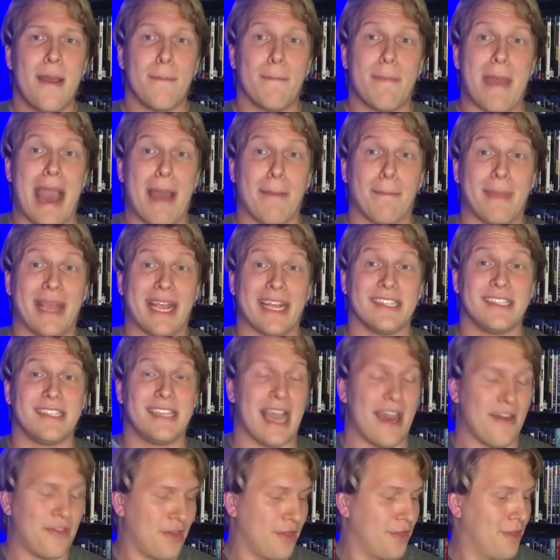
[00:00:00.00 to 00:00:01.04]
Batman
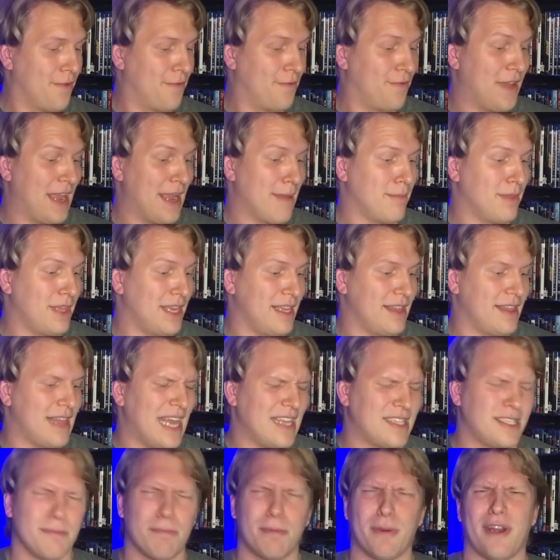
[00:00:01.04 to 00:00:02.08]
Death in the Family,
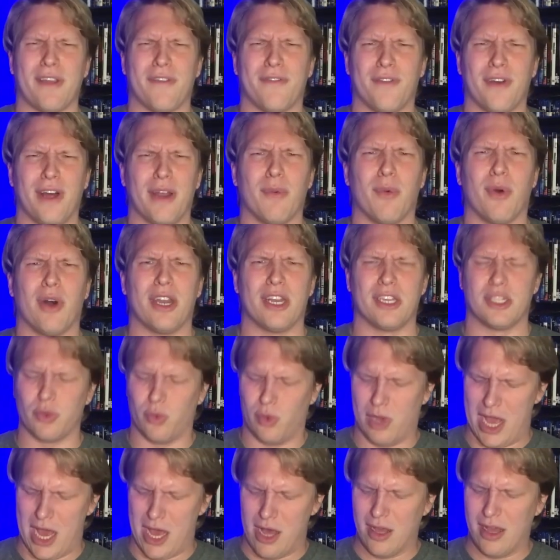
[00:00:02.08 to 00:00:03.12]
that's a pretty fun one as
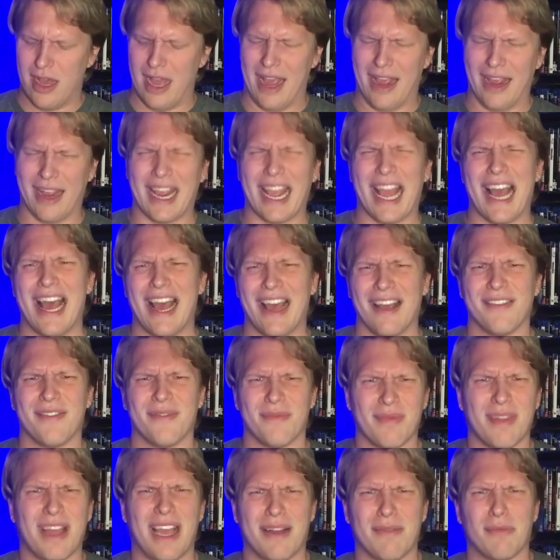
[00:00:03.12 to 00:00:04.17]
well.
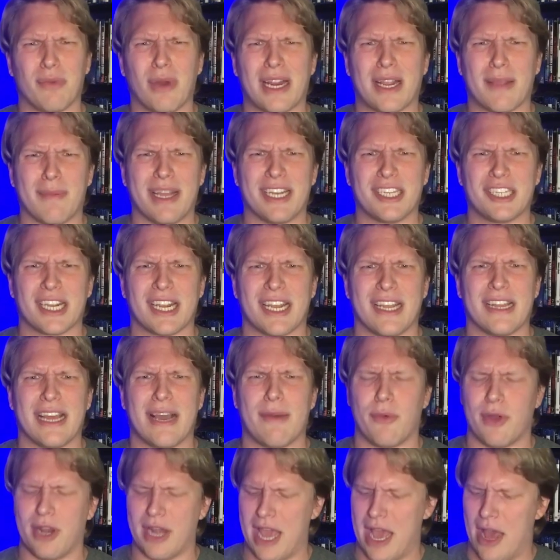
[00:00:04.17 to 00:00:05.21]
I'd recommend checking
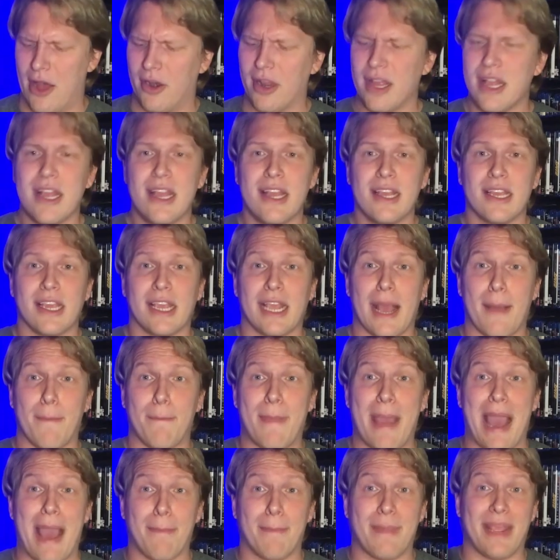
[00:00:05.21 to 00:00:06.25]
that one out. You
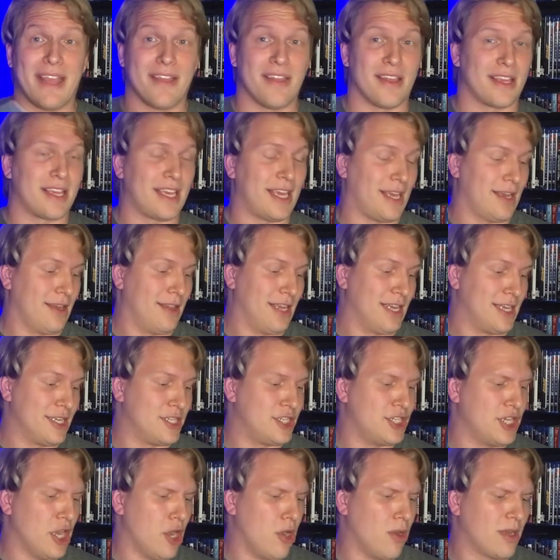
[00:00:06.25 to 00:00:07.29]
got Batman the Killing
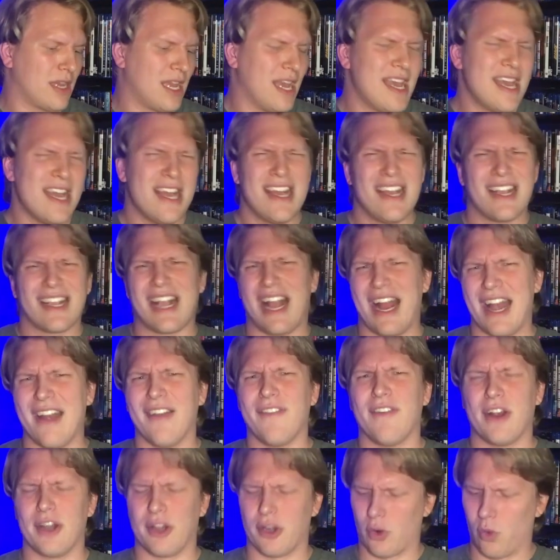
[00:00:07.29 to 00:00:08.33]
Joke, kind
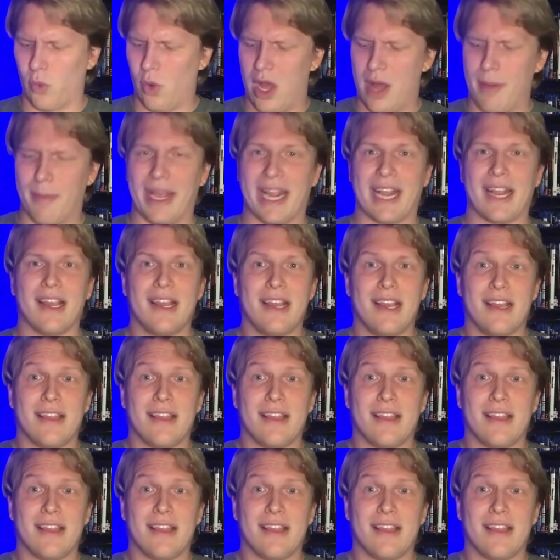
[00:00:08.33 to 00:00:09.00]
of underwhelming.